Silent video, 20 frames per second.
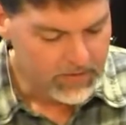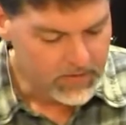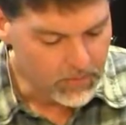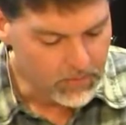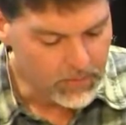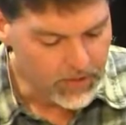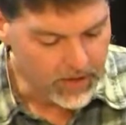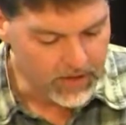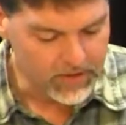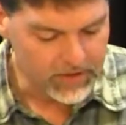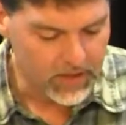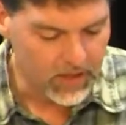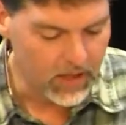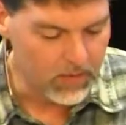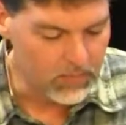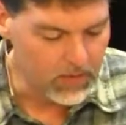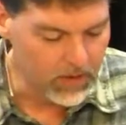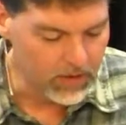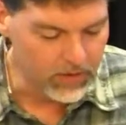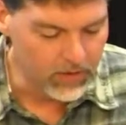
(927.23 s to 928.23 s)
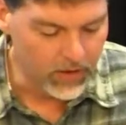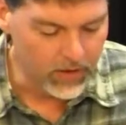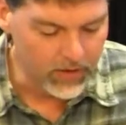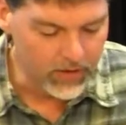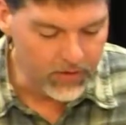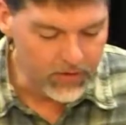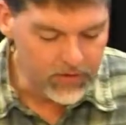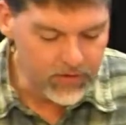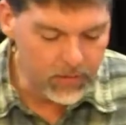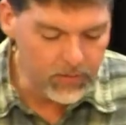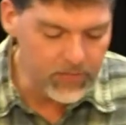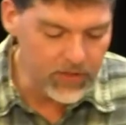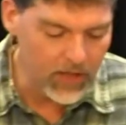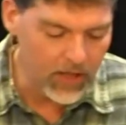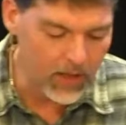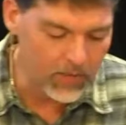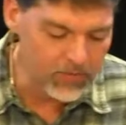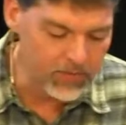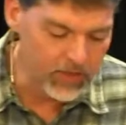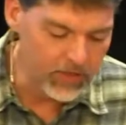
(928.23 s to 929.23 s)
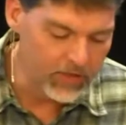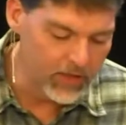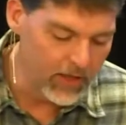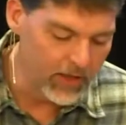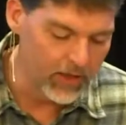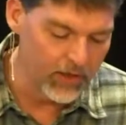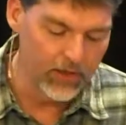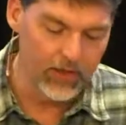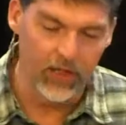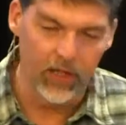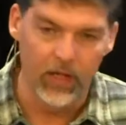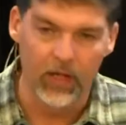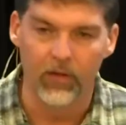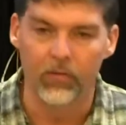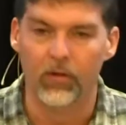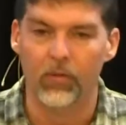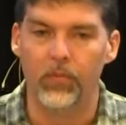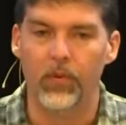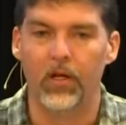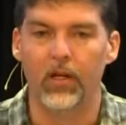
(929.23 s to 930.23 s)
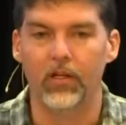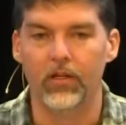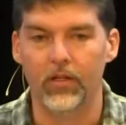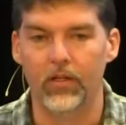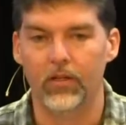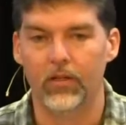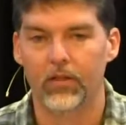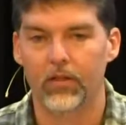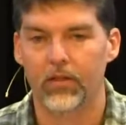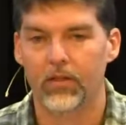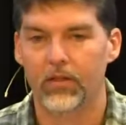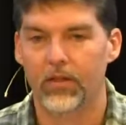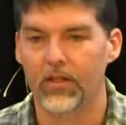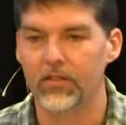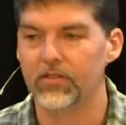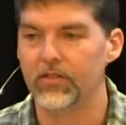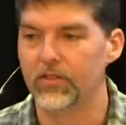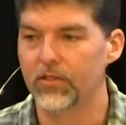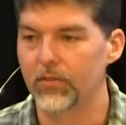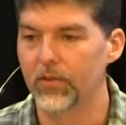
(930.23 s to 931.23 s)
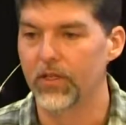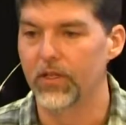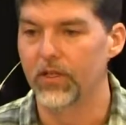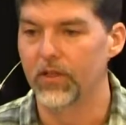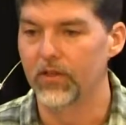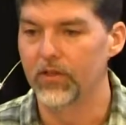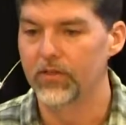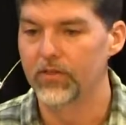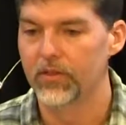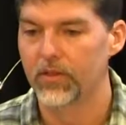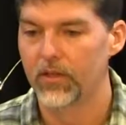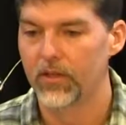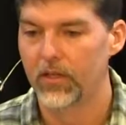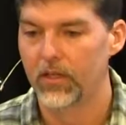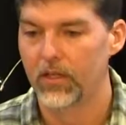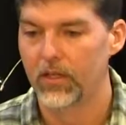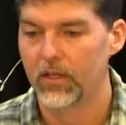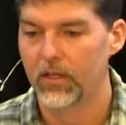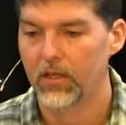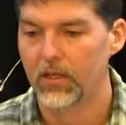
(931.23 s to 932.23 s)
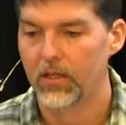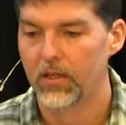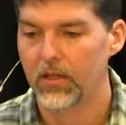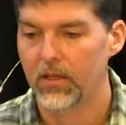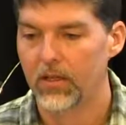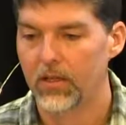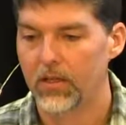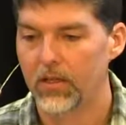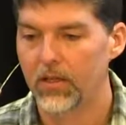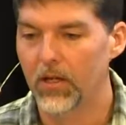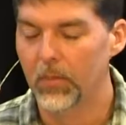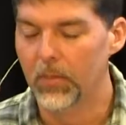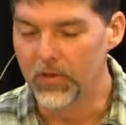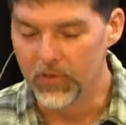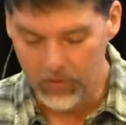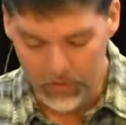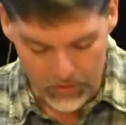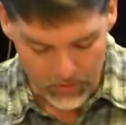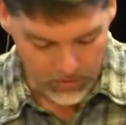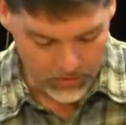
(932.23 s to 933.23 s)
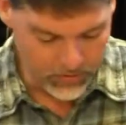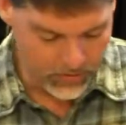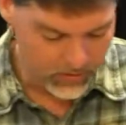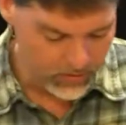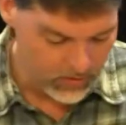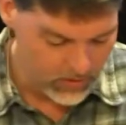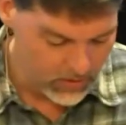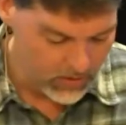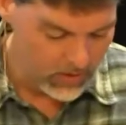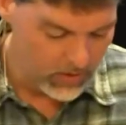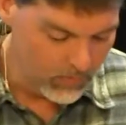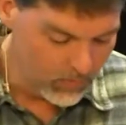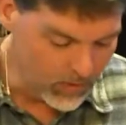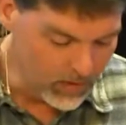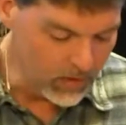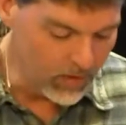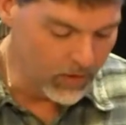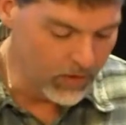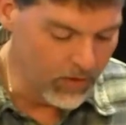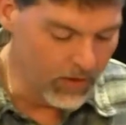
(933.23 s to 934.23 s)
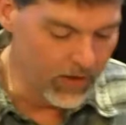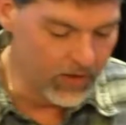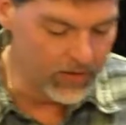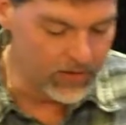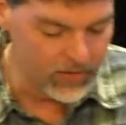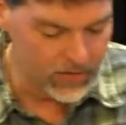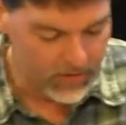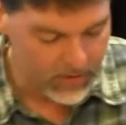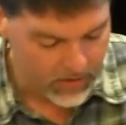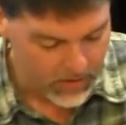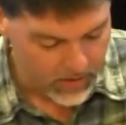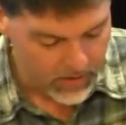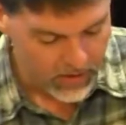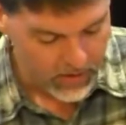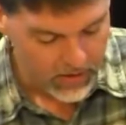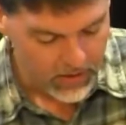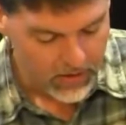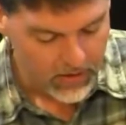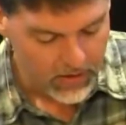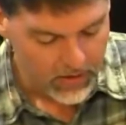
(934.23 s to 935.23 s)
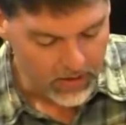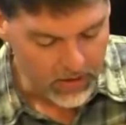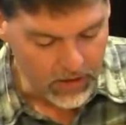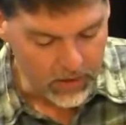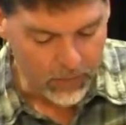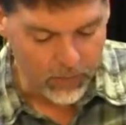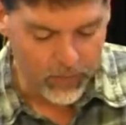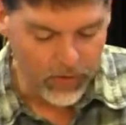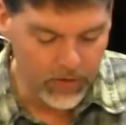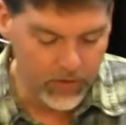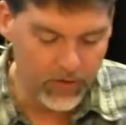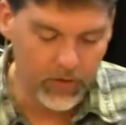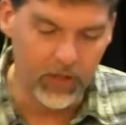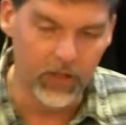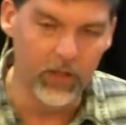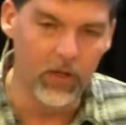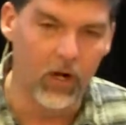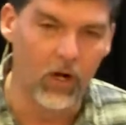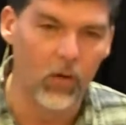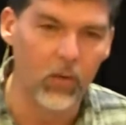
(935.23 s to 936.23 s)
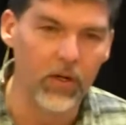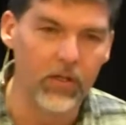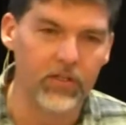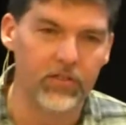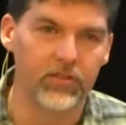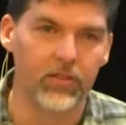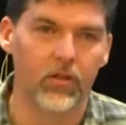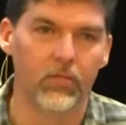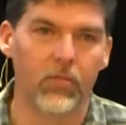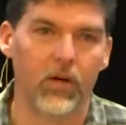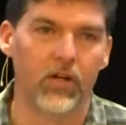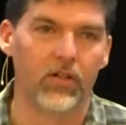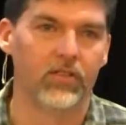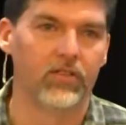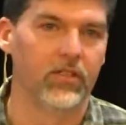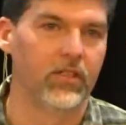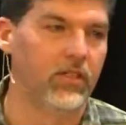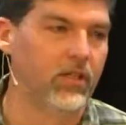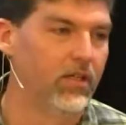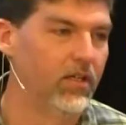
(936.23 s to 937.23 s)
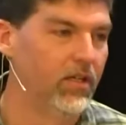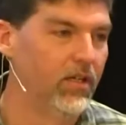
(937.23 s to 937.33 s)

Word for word: some things can't be undone. Sometimes the debtor can't repay you. That's just the way it is. Number two, we learn this the offender can always show mercy.